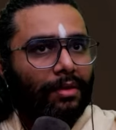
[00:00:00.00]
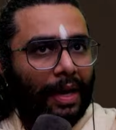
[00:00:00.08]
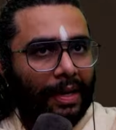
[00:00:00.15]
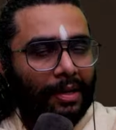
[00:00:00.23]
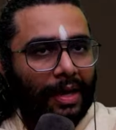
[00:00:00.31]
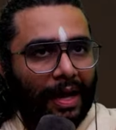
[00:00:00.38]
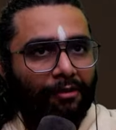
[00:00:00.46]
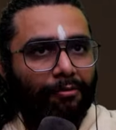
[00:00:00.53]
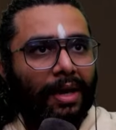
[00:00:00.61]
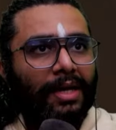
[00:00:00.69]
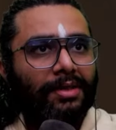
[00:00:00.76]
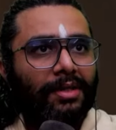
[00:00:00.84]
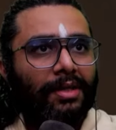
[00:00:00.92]
and have
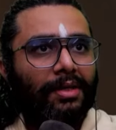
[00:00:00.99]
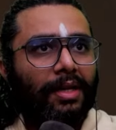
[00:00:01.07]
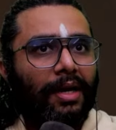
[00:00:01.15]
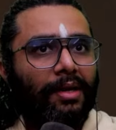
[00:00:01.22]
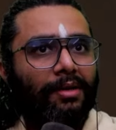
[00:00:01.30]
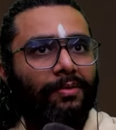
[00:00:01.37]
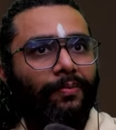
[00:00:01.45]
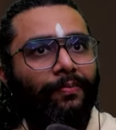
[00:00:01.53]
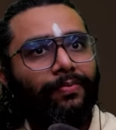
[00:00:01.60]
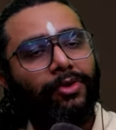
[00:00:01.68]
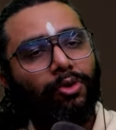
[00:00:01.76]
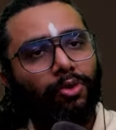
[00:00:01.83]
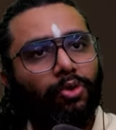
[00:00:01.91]
mastered that,
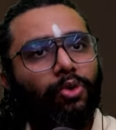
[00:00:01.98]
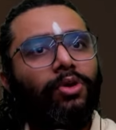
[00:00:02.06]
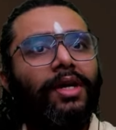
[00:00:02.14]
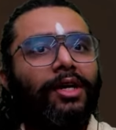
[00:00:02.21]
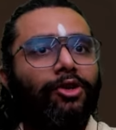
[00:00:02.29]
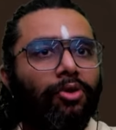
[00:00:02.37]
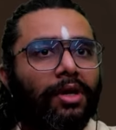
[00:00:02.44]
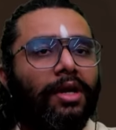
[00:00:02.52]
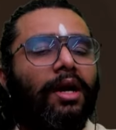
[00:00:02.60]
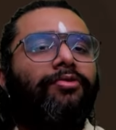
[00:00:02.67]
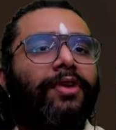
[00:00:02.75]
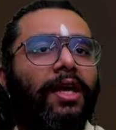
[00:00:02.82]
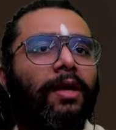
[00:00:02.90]
you know that you are
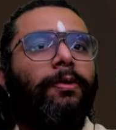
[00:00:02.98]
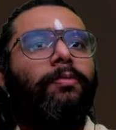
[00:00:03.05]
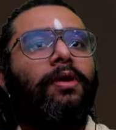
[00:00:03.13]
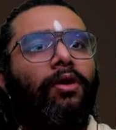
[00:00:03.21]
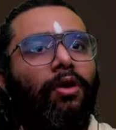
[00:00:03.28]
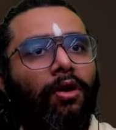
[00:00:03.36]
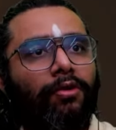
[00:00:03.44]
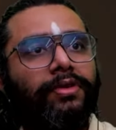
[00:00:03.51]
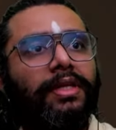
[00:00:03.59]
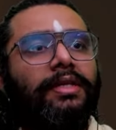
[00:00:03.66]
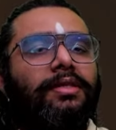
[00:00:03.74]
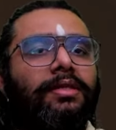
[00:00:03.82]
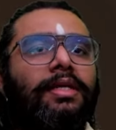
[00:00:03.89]
now capable of
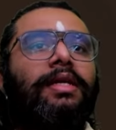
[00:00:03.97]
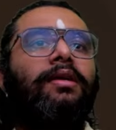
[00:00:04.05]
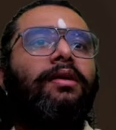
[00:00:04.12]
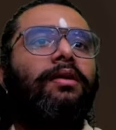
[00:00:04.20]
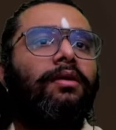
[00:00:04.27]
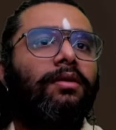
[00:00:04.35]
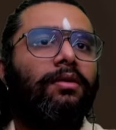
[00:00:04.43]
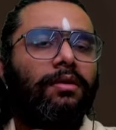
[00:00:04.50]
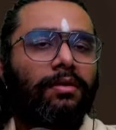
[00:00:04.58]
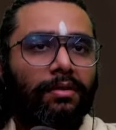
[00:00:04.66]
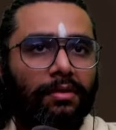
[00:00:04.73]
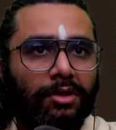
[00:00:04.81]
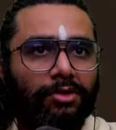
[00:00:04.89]
these three
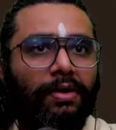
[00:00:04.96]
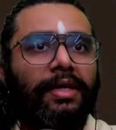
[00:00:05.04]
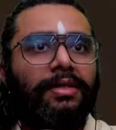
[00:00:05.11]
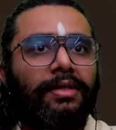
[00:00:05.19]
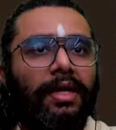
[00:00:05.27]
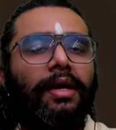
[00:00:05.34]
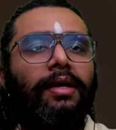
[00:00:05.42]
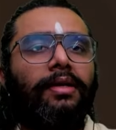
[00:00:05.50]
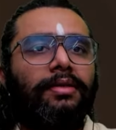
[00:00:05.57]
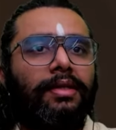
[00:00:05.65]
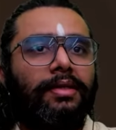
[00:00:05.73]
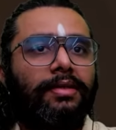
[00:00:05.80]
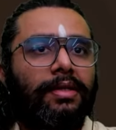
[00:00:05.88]

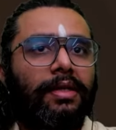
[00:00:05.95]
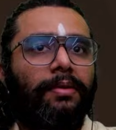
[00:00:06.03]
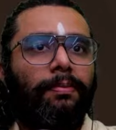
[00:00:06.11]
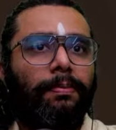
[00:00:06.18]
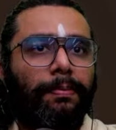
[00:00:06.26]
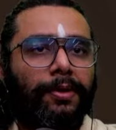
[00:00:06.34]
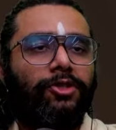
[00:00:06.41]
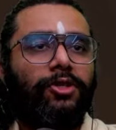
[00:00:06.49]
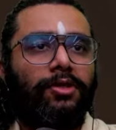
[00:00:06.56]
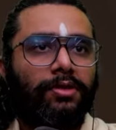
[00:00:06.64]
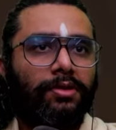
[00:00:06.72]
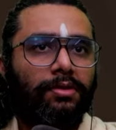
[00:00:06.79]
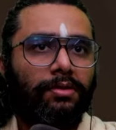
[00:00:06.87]
Swarasthanas, these three
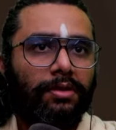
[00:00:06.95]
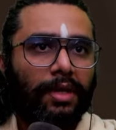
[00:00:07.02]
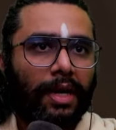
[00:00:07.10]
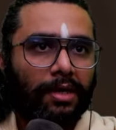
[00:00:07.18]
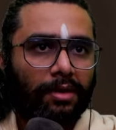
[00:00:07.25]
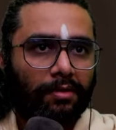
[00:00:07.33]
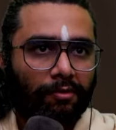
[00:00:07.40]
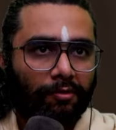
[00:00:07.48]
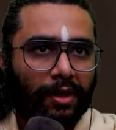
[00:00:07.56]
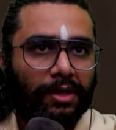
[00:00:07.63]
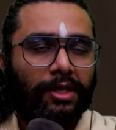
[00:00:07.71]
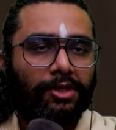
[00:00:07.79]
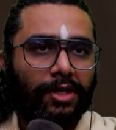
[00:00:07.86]
pitches that
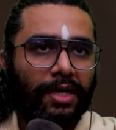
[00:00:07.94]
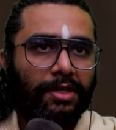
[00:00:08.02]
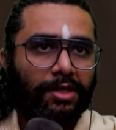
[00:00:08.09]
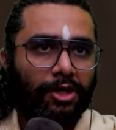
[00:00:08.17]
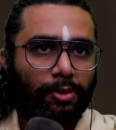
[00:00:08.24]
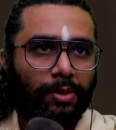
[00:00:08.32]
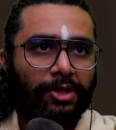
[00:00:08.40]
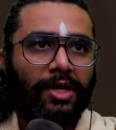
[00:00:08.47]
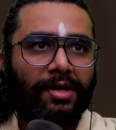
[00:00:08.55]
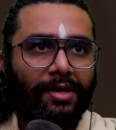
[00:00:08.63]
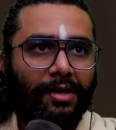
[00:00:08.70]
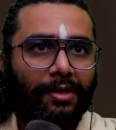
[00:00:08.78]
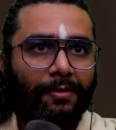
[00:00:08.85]
Vedic chants need to be
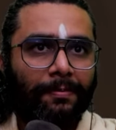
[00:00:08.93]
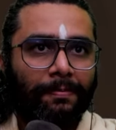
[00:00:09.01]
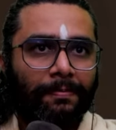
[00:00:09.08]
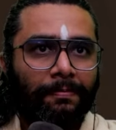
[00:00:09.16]
chanted in.